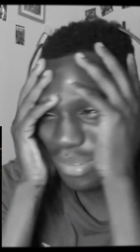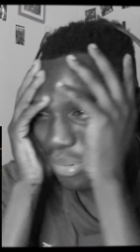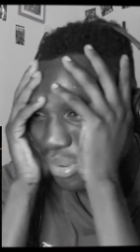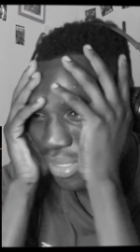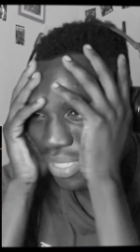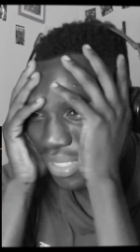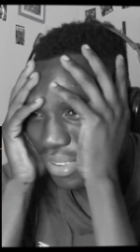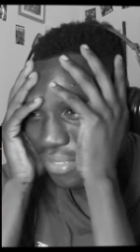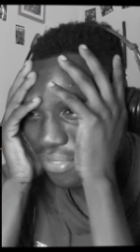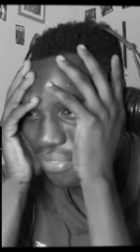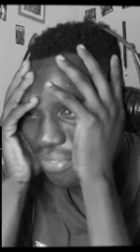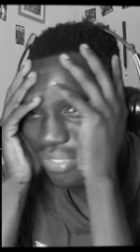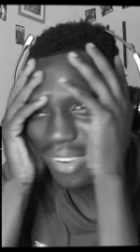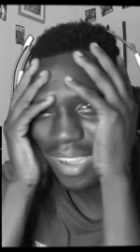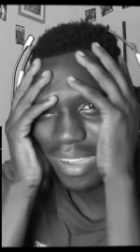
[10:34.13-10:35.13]
What the
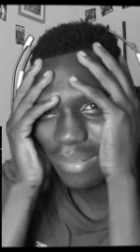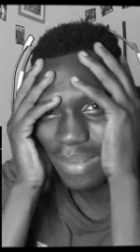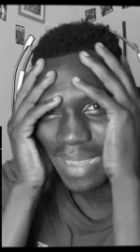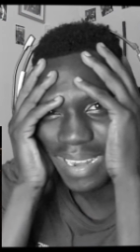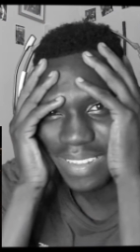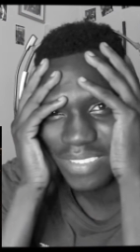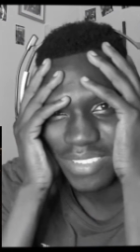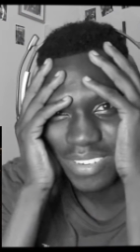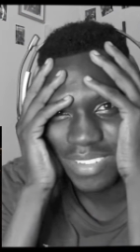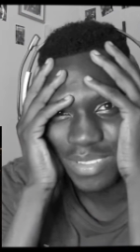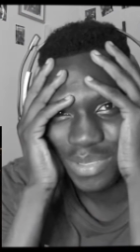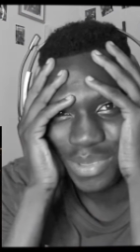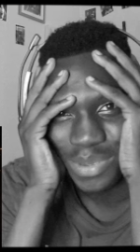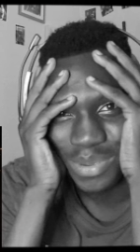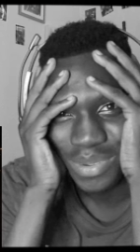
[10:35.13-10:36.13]
fuck am I
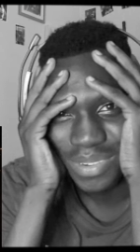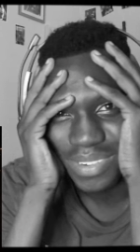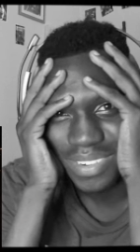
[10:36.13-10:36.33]
listening to?